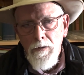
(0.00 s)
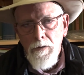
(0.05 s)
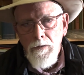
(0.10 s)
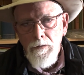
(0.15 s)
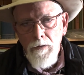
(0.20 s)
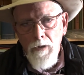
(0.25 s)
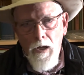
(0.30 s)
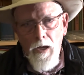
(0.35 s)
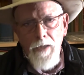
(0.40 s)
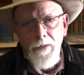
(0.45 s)

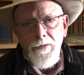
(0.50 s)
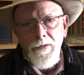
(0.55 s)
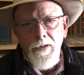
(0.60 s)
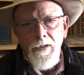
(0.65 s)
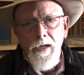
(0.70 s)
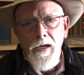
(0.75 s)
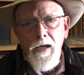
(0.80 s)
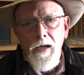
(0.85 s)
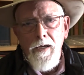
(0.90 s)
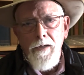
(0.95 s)
Lines in
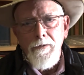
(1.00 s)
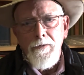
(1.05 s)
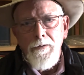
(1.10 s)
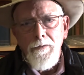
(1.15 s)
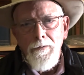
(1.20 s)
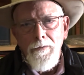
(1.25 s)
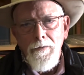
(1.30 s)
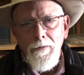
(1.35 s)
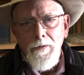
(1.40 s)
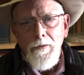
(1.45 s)
hand,
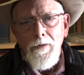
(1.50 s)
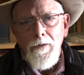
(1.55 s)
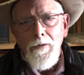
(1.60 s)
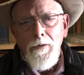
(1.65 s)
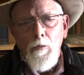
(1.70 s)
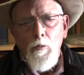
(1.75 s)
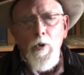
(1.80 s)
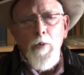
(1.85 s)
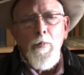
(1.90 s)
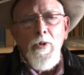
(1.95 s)

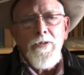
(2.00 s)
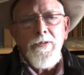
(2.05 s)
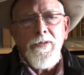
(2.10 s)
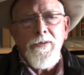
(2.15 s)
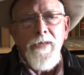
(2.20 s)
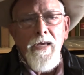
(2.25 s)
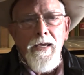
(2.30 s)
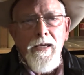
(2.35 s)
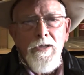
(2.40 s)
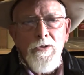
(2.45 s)
we must
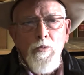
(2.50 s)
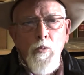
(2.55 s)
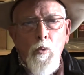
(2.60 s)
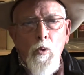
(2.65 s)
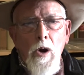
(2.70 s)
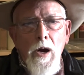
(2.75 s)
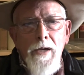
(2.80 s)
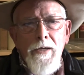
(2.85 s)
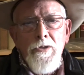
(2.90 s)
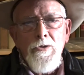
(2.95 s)
think as
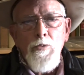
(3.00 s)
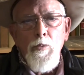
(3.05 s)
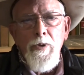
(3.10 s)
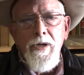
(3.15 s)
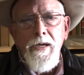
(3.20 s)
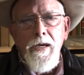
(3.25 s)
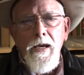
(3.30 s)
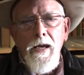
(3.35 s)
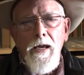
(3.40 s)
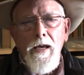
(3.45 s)
wide as we
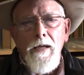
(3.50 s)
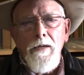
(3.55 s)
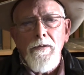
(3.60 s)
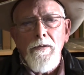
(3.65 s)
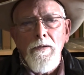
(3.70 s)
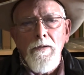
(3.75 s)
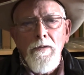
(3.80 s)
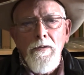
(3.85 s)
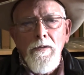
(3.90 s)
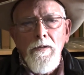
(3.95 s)
can
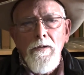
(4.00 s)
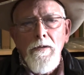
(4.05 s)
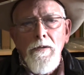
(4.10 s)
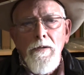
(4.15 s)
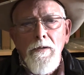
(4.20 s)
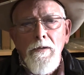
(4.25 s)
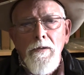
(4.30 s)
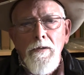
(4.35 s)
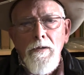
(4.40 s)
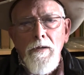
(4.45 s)

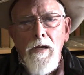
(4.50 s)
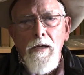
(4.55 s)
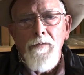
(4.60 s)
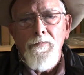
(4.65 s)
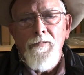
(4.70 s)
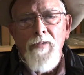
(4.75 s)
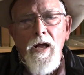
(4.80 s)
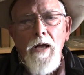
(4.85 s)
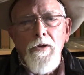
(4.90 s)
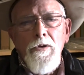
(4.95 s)
and
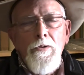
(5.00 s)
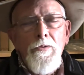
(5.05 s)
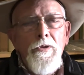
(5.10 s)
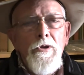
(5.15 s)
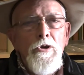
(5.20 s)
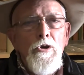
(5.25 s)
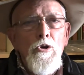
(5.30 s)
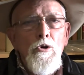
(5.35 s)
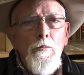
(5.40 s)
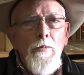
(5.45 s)
value the
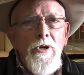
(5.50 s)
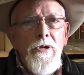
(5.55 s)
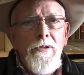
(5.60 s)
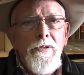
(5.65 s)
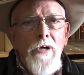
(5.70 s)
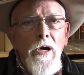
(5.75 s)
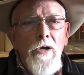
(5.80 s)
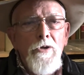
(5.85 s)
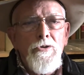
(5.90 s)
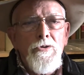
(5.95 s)
human
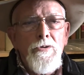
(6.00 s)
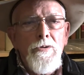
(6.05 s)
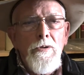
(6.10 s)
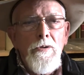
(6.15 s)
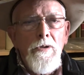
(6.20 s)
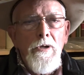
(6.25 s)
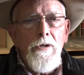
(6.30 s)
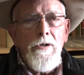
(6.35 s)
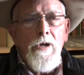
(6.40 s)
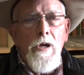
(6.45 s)
touch
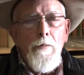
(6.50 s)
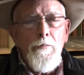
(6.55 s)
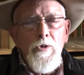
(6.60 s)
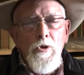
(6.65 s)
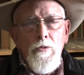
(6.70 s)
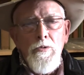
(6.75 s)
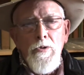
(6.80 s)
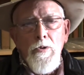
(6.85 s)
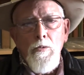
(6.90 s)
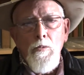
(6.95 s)
in
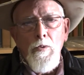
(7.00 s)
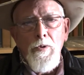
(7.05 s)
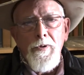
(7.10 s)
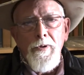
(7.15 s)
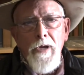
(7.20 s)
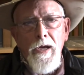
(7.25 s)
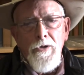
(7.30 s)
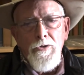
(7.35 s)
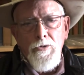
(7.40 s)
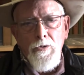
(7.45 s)
communion with
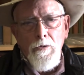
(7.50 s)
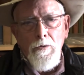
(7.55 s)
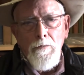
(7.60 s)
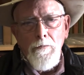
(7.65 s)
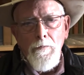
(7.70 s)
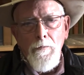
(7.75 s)
nature.